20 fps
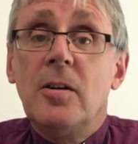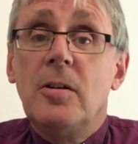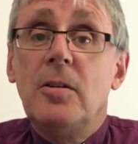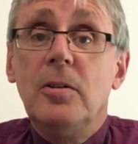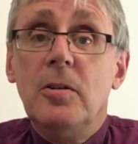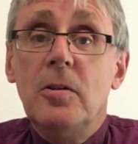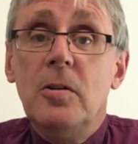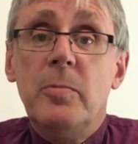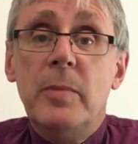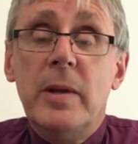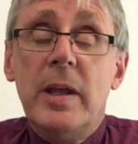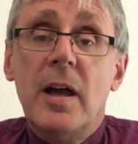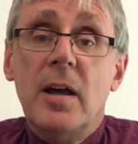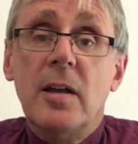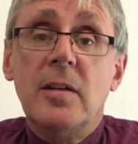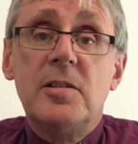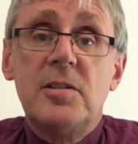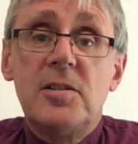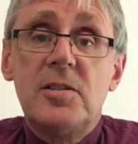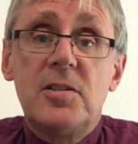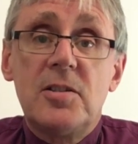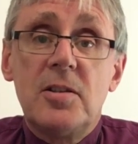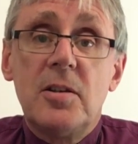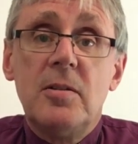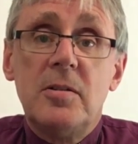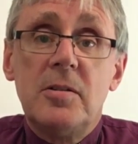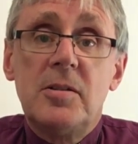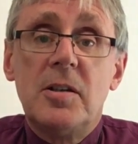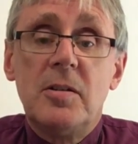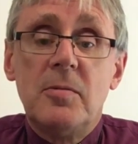gloomy,
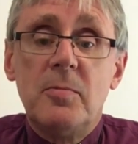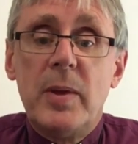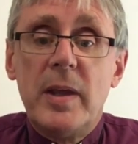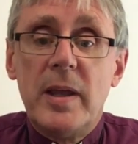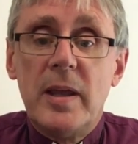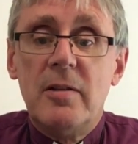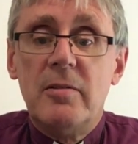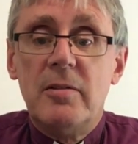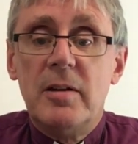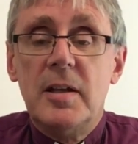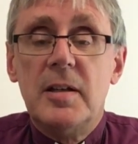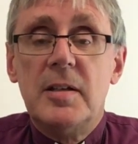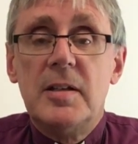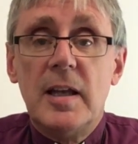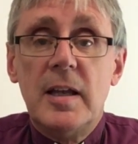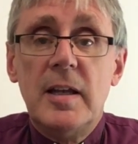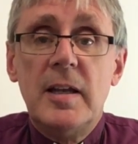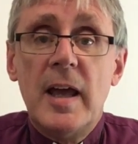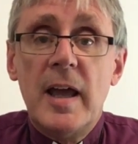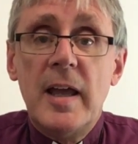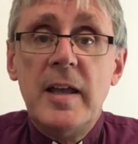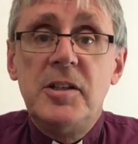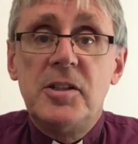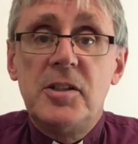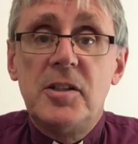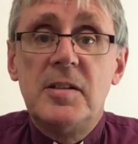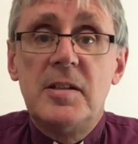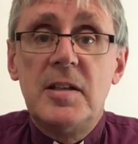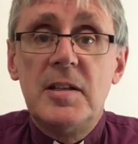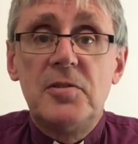uncertain period in
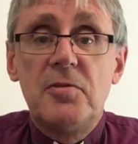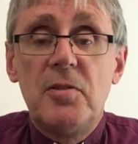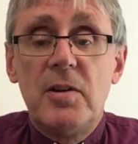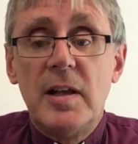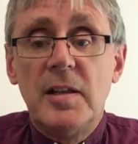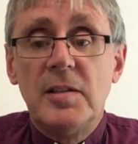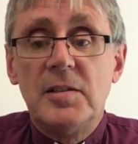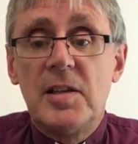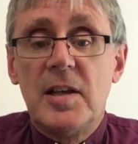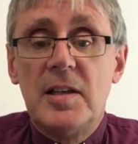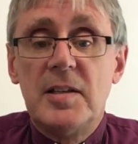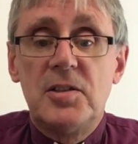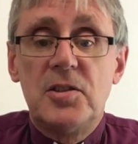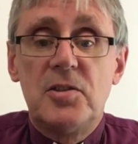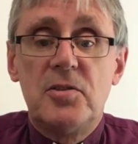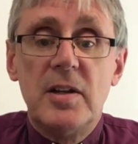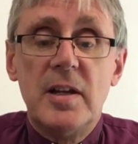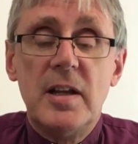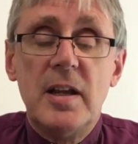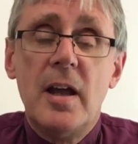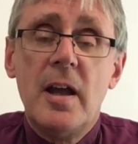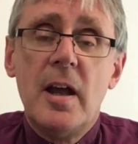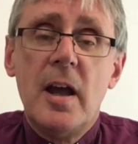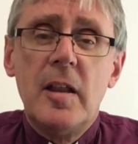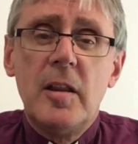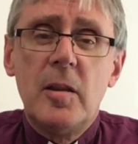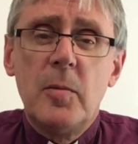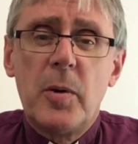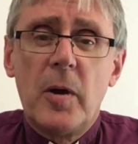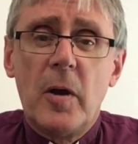ancient Israel's history,
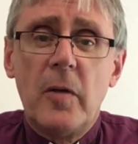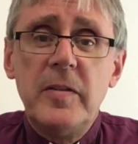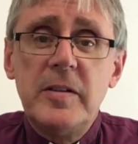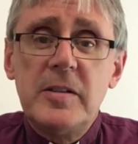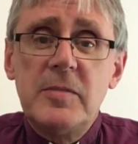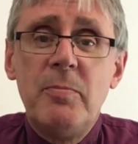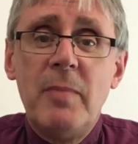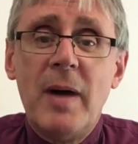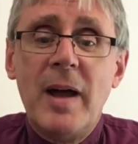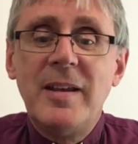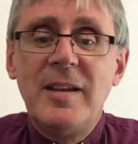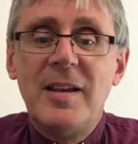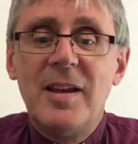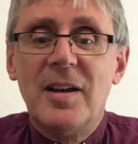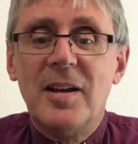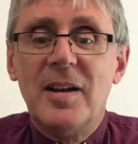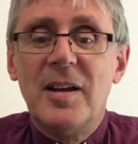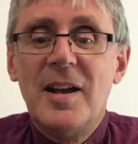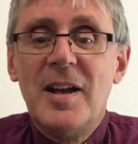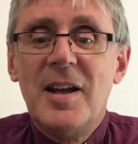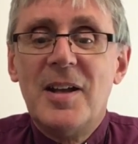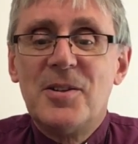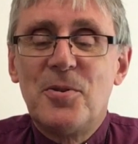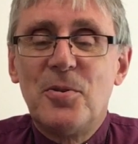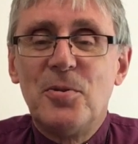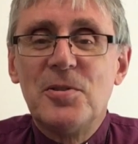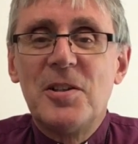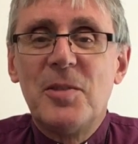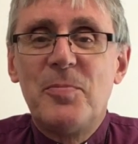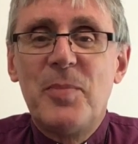the prophet Micah
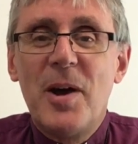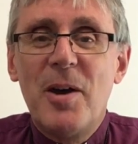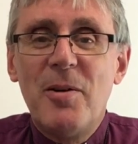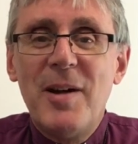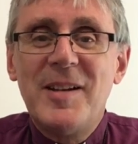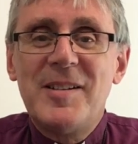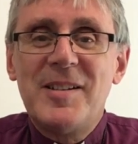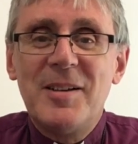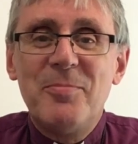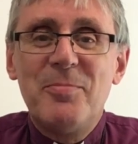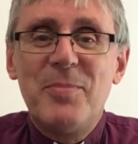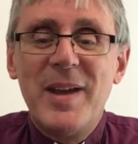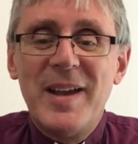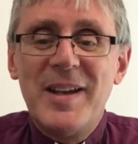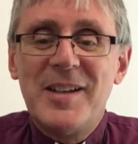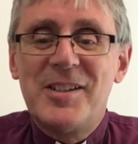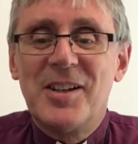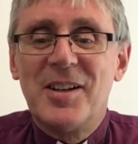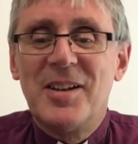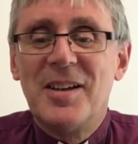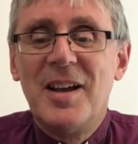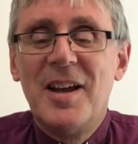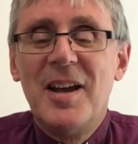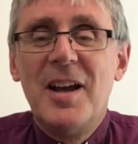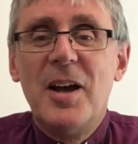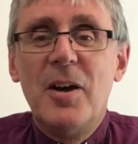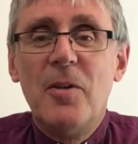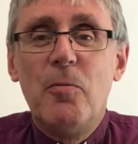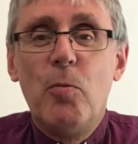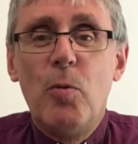draws a poetic picture
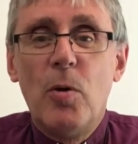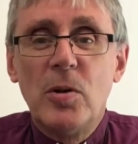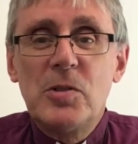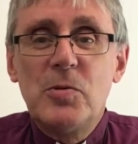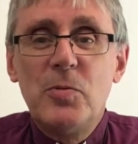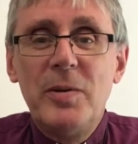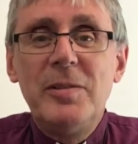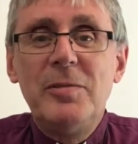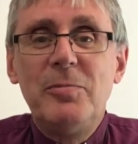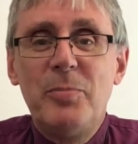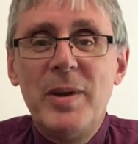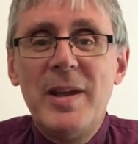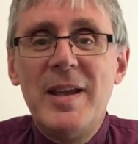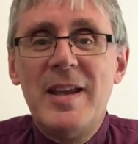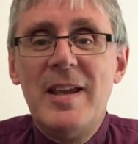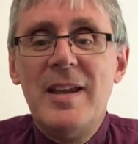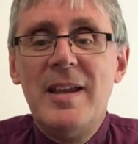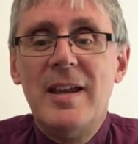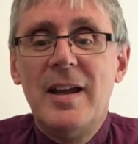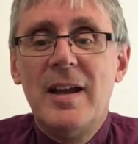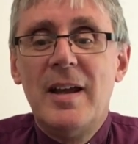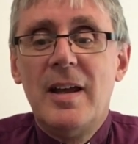of what will be,